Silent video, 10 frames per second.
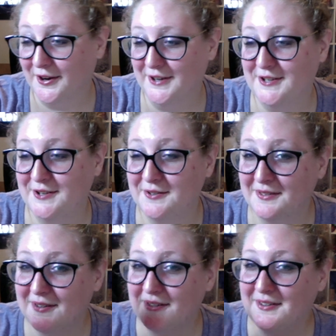ado,
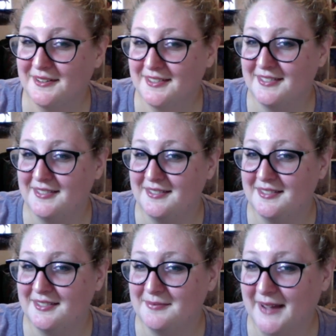
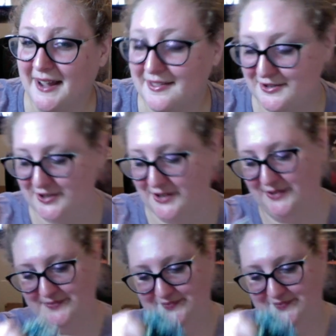my other shawl.